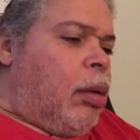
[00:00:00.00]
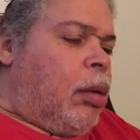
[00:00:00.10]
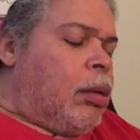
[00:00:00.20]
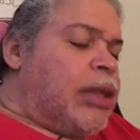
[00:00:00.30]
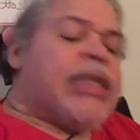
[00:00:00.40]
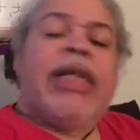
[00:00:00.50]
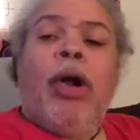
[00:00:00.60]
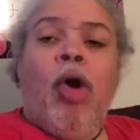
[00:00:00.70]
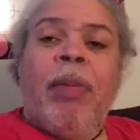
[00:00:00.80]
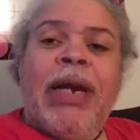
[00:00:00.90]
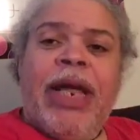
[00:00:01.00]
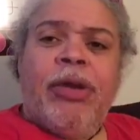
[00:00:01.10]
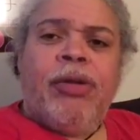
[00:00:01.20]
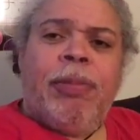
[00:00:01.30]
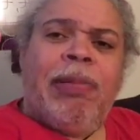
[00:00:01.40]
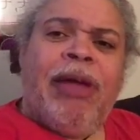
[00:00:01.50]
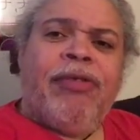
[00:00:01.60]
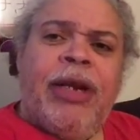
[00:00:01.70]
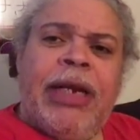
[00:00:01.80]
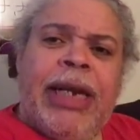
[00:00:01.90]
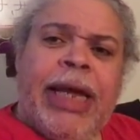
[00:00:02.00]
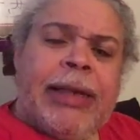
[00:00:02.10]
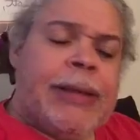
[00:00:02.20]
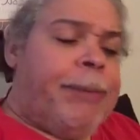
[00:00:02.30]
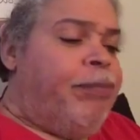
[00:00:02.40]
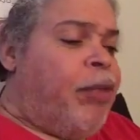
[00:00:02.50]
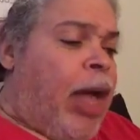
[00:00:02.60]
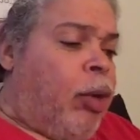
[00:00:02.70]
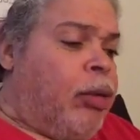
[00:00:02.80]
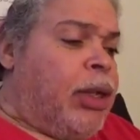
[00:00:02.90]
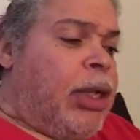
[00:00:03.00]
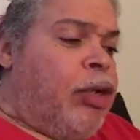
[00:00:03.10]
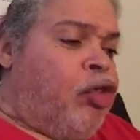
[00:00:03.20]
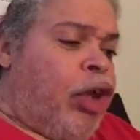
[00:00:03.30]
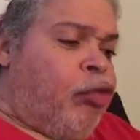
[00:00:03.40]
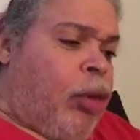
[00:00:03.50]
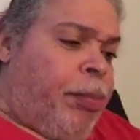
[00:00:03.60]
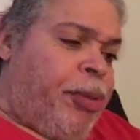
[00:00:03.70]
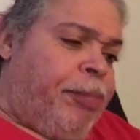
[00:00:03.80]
This is their open letter to the president-elect, Donald J. Trump.